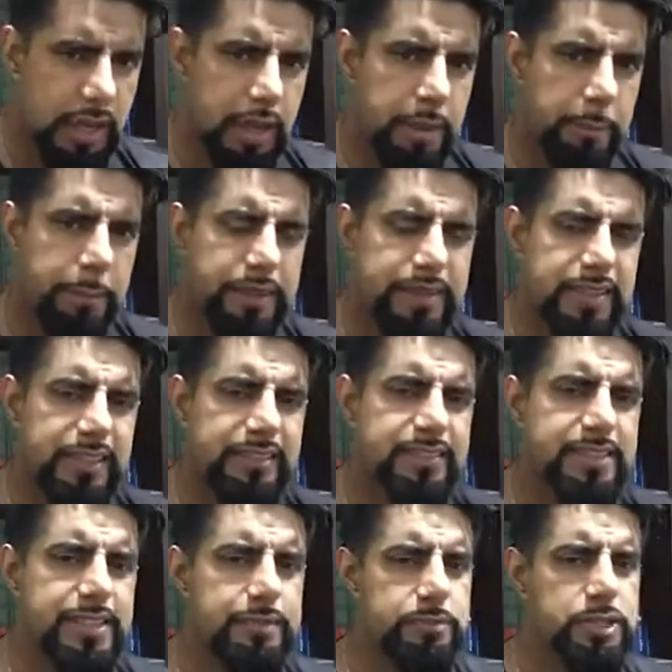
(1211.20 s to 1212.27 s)
But there
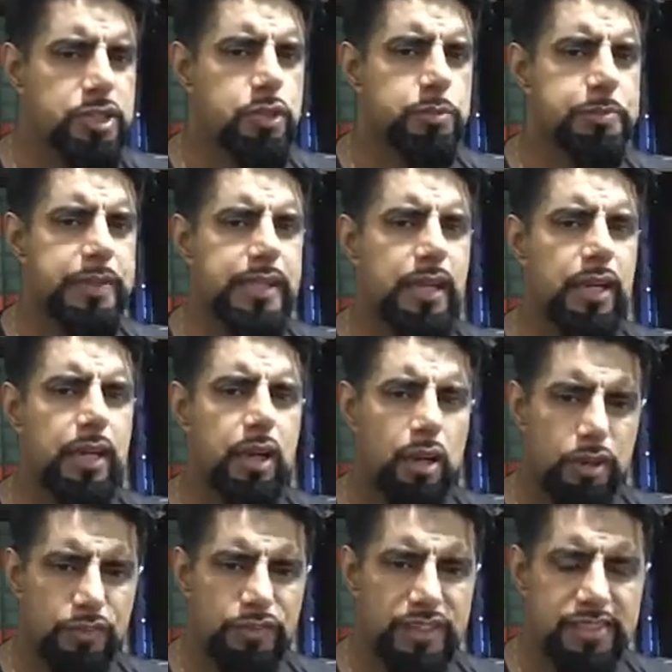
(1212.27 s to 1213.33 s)
seems to be a lot
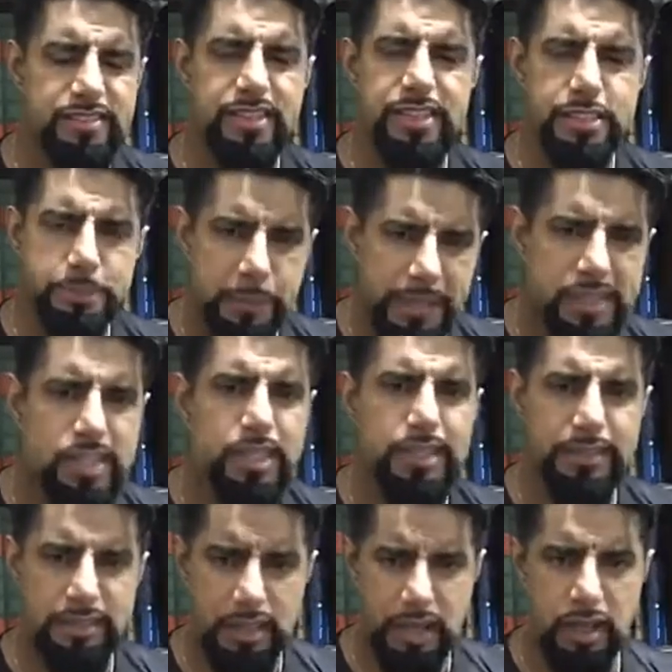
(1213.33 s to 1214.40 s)
of this, and especially
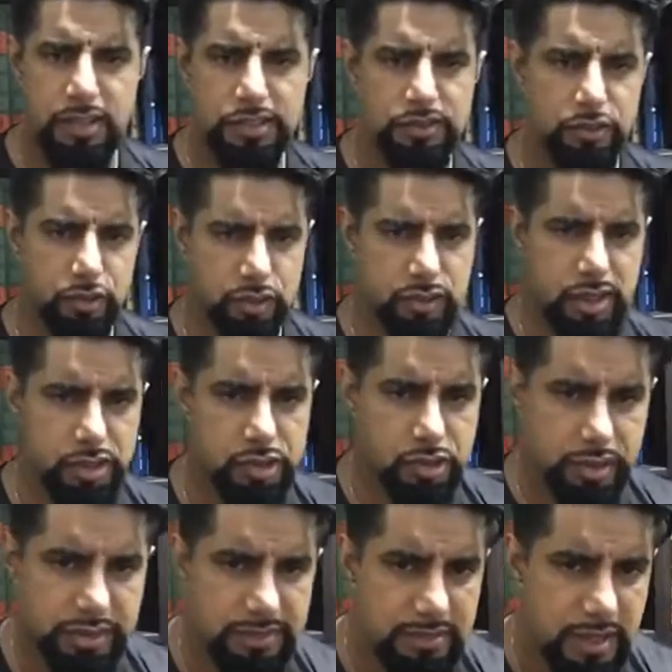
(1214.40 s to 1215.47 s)
in the last few
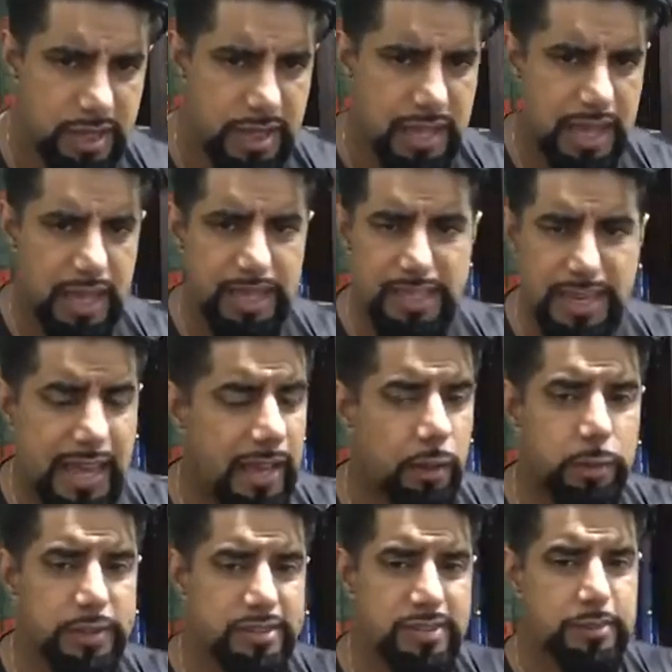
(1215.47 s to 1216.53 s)
centuries, and now
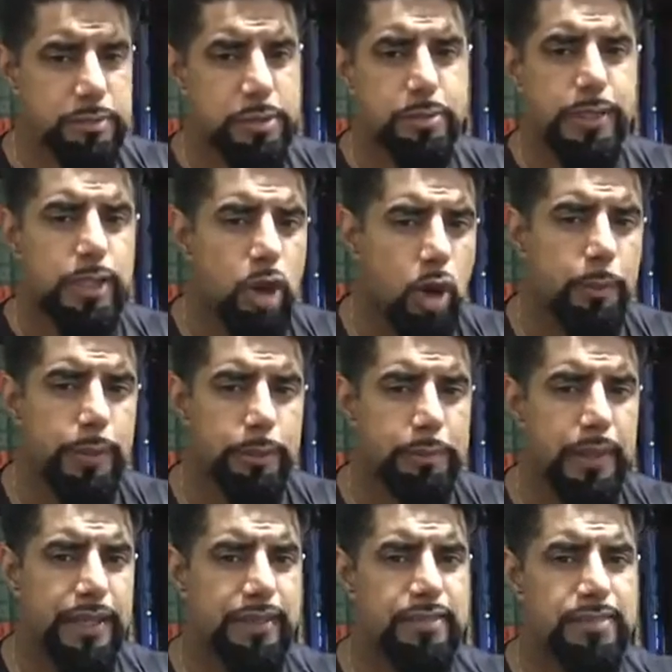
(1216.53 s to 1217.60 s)
it seems to be
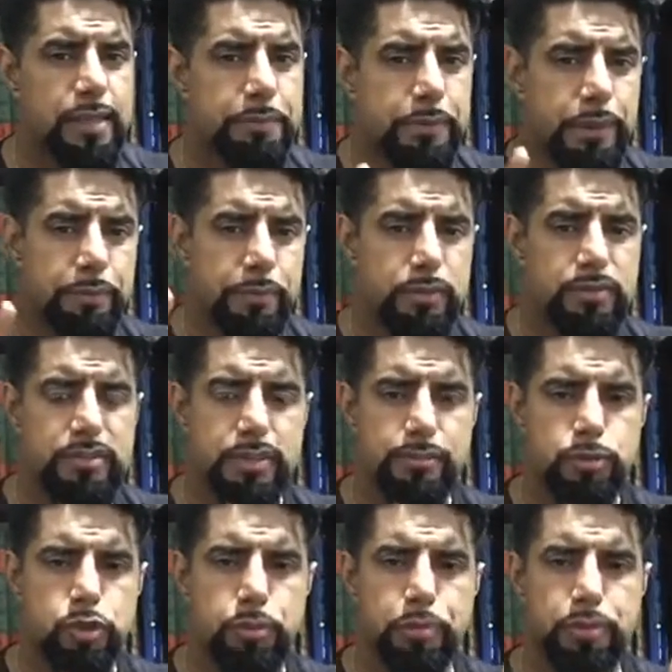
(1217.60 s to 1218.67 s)
commonplace that people seem
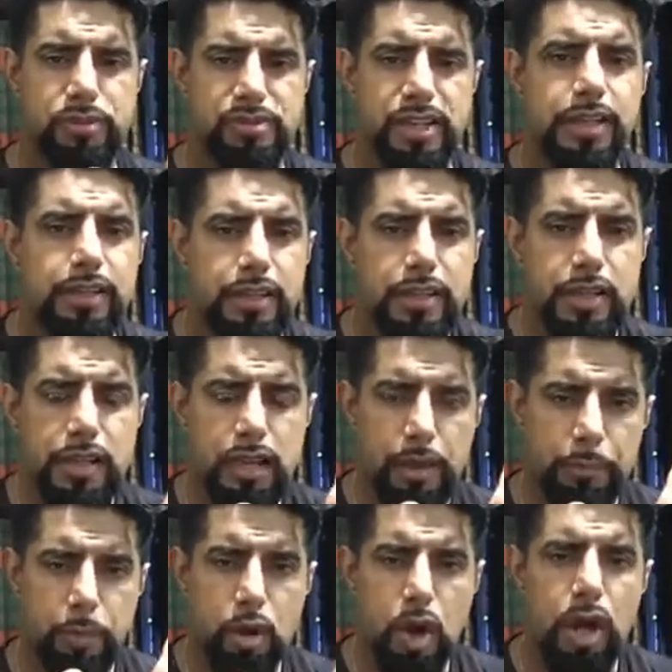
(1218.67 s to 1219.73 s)
to present
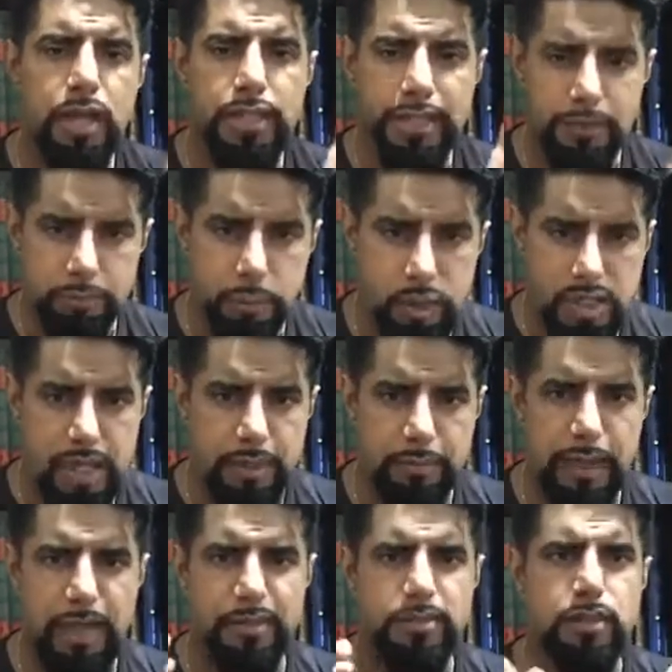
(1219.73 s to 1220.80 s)
Bukhari and Muslim
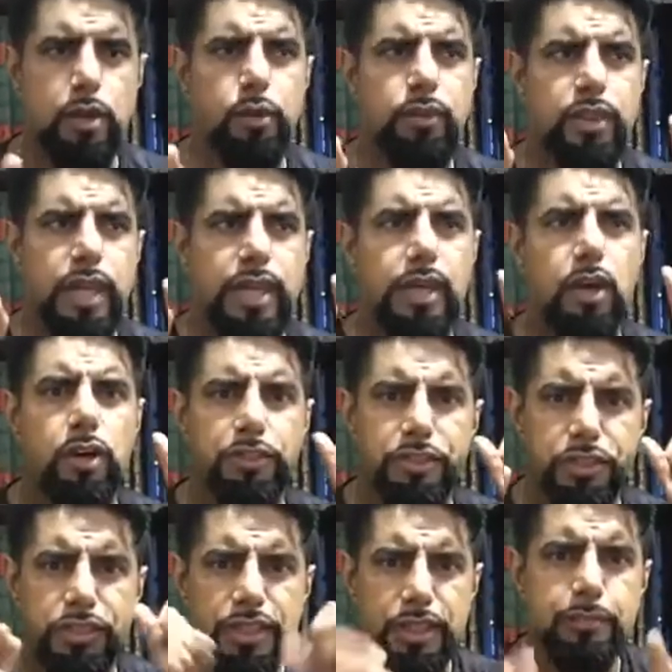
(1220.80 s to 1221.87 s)
as though they are
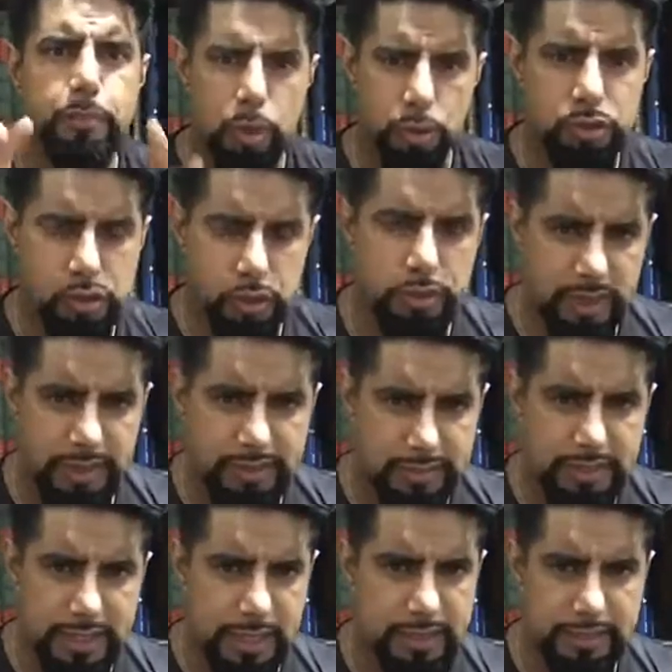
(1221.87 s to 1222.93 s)
the most
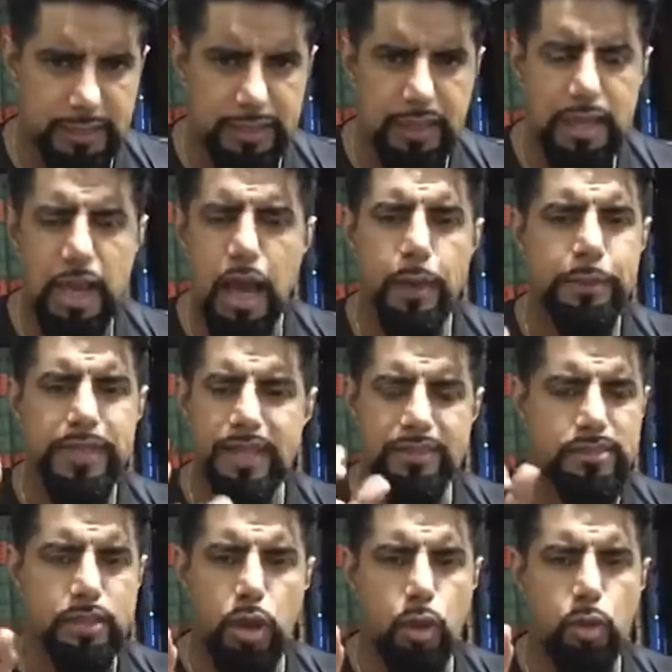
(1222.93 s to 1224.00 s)
authentic hadith. I mean, as
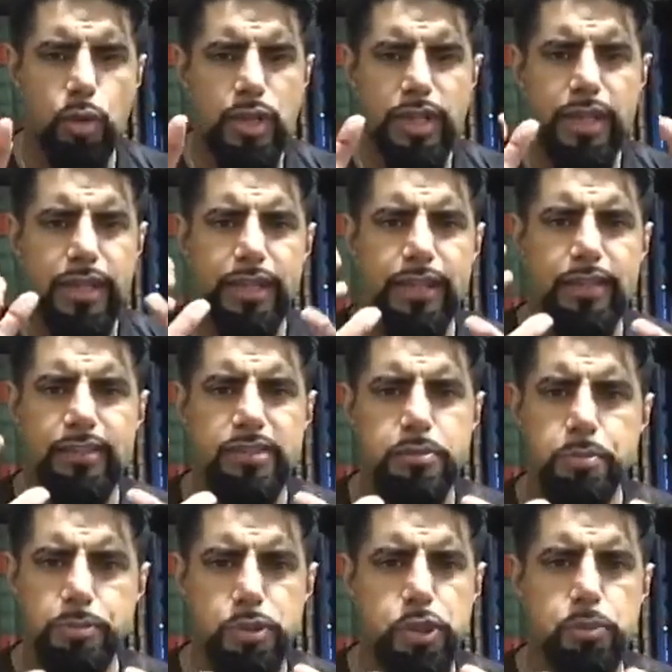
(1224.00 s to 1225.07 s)
though it is
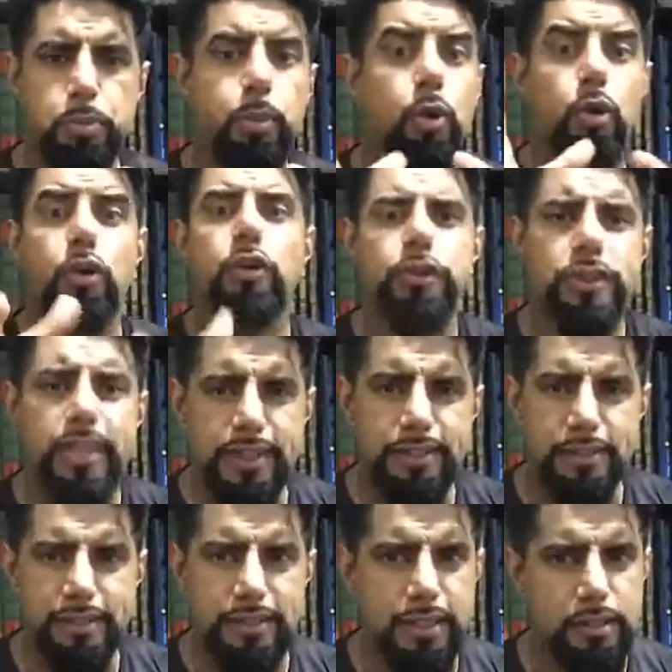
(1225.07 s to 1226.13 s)
more
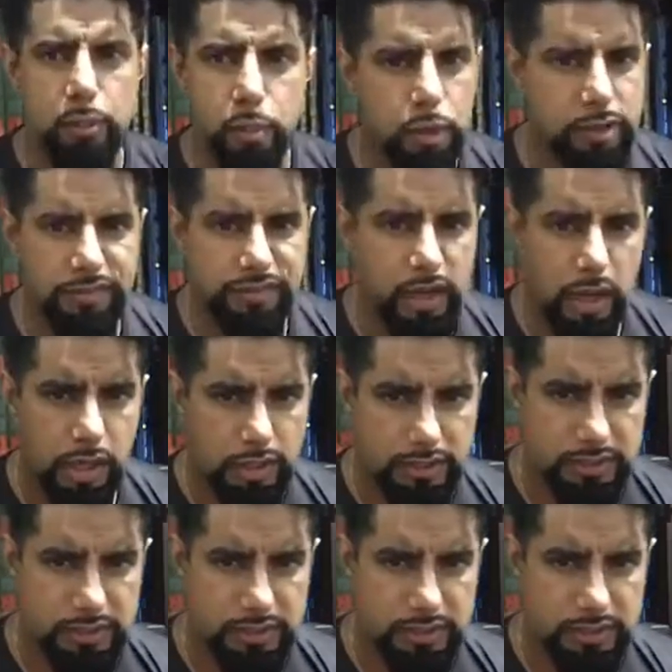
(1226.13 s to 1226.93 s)
authentic than the Word of God.